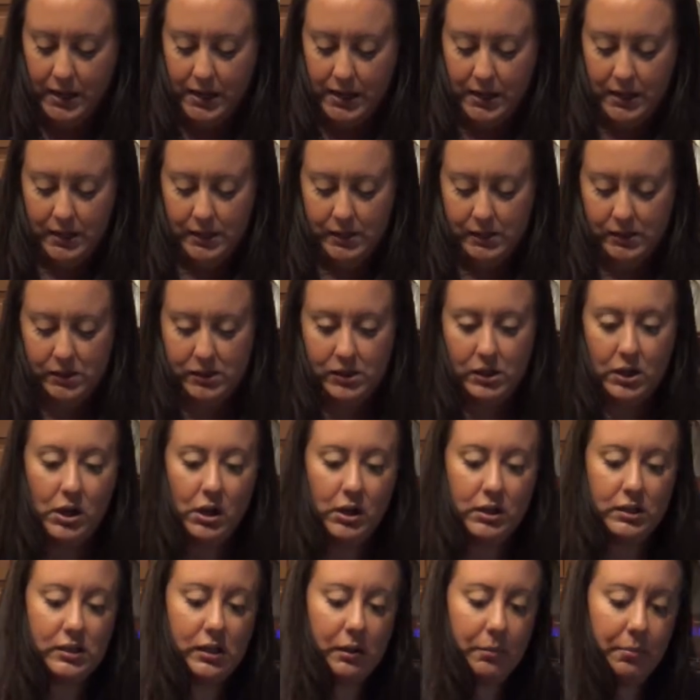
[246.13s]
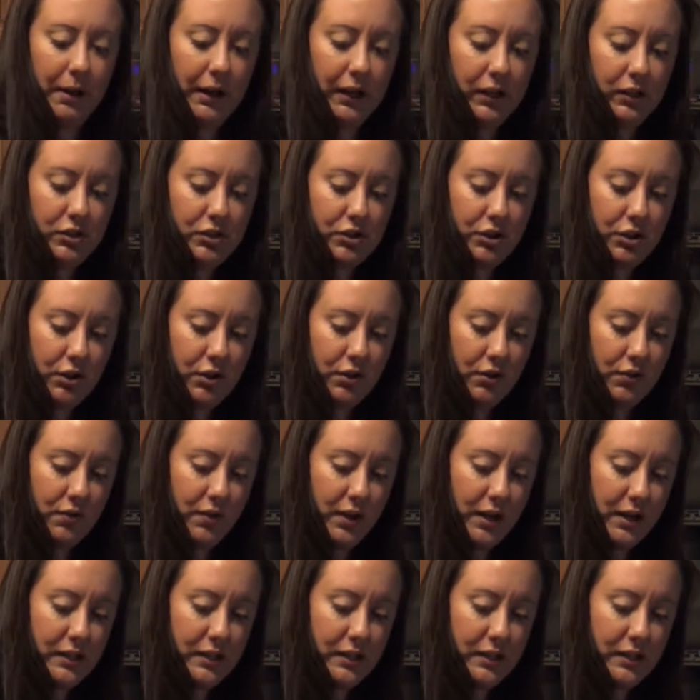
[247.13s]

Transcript: is to make sure that